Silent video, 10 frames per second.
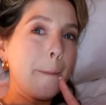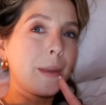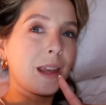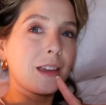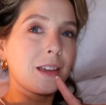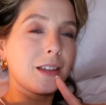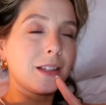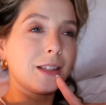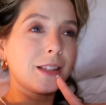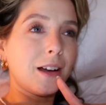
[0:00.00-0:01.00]

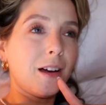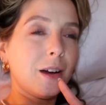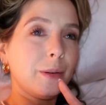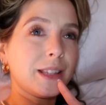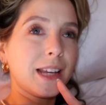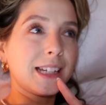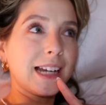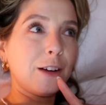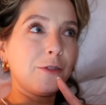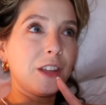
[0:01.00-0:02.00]
Because I was saying to
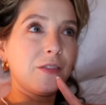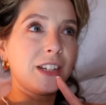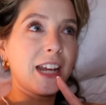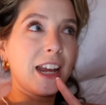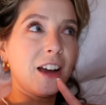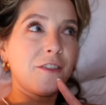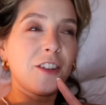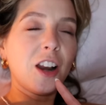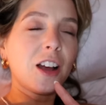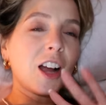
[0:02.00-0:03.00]
Alfie the other day, I
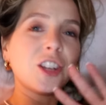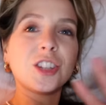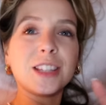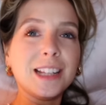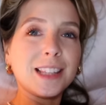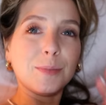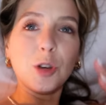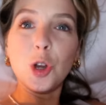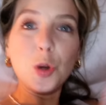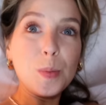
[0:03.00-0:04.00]
feel like I just need some
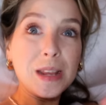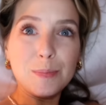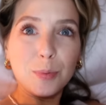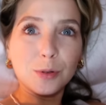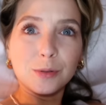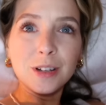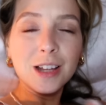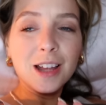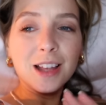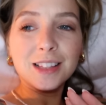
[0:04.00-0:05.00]
new people.
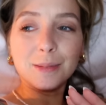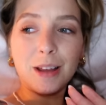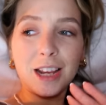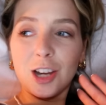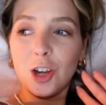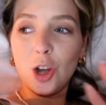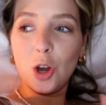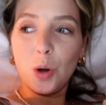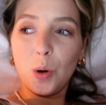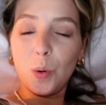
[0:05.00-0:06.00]
Some like
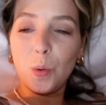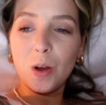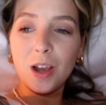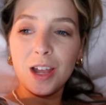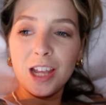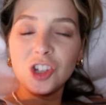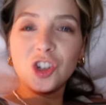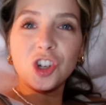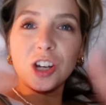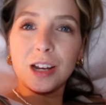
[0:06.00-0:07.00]
new,
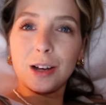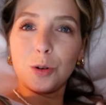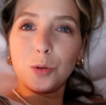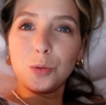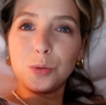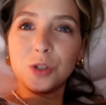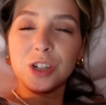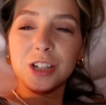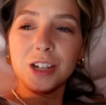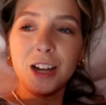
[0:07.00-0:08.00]

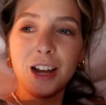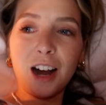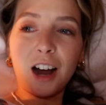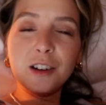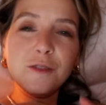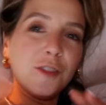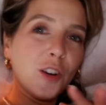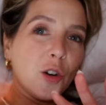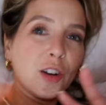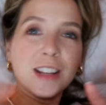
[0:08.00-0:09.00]
chilled, kind of
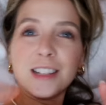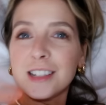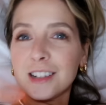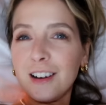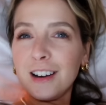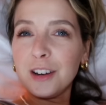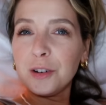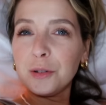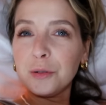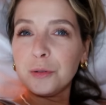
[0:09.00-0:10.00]
vloggy
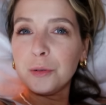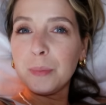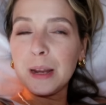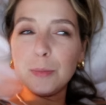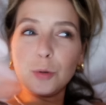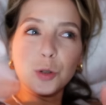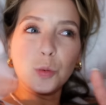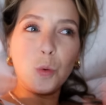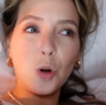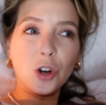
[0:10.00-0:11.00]
style people to
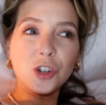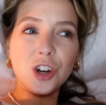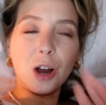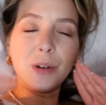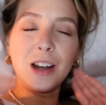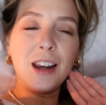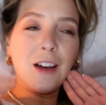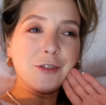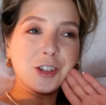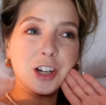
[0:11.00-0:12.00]
watch. I would
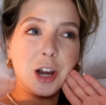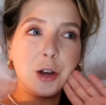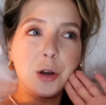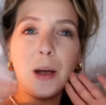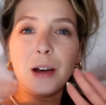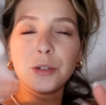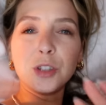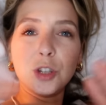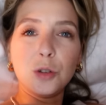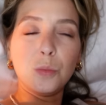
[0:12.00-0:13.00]
love to know who
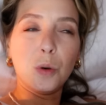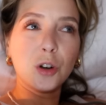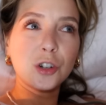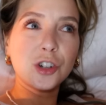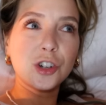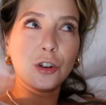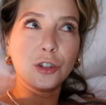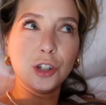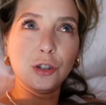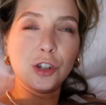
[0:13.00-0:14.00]
else you watch
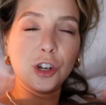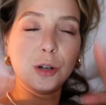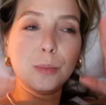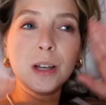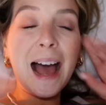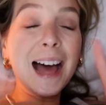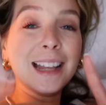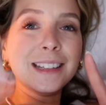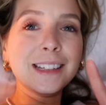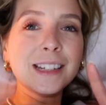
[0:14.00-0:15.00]
on YouTube.
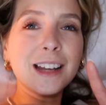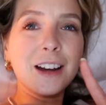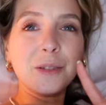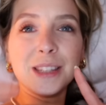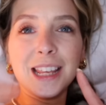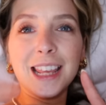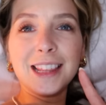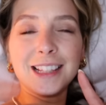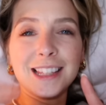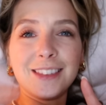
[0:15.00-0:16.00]
And I was thinking
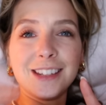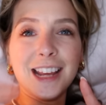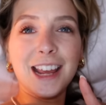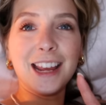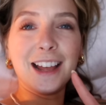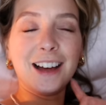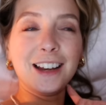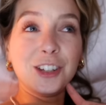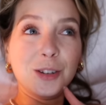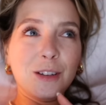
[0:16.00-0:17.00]
this the other day, I
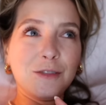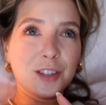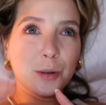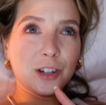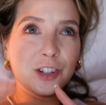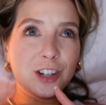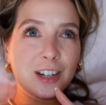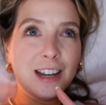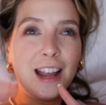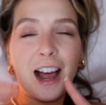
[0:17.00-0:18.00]
do love this
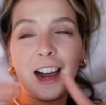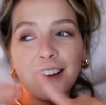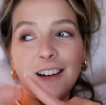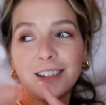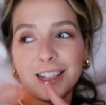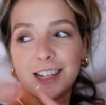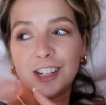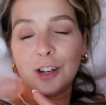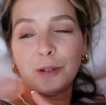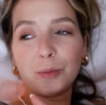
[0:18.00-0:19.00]
question. I'm going to ask it to
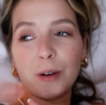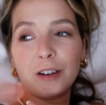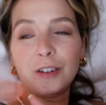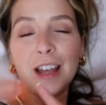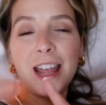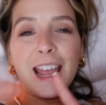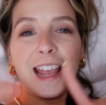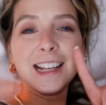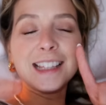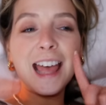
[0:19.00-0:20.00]
you as well.
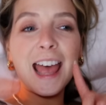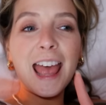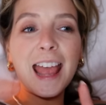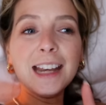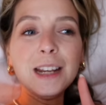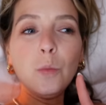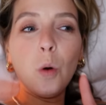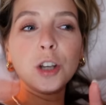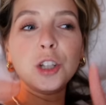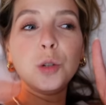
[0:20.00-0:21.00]
Is there
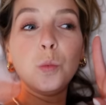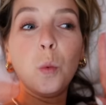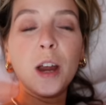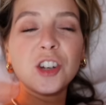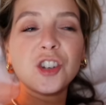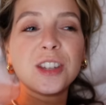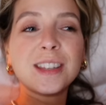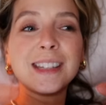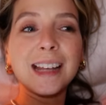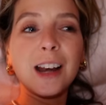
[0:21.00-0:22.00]
anyone you wish
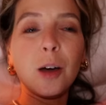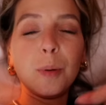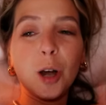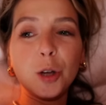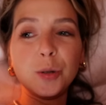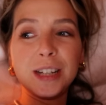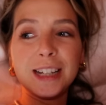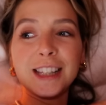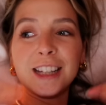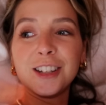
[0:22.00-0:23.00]
still
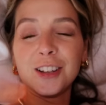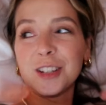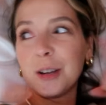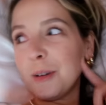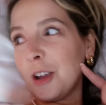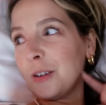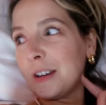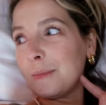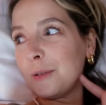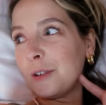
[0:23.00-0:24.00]
uploaded that doesn't upload
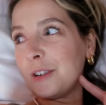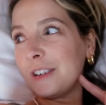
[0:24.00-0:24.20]
anymore?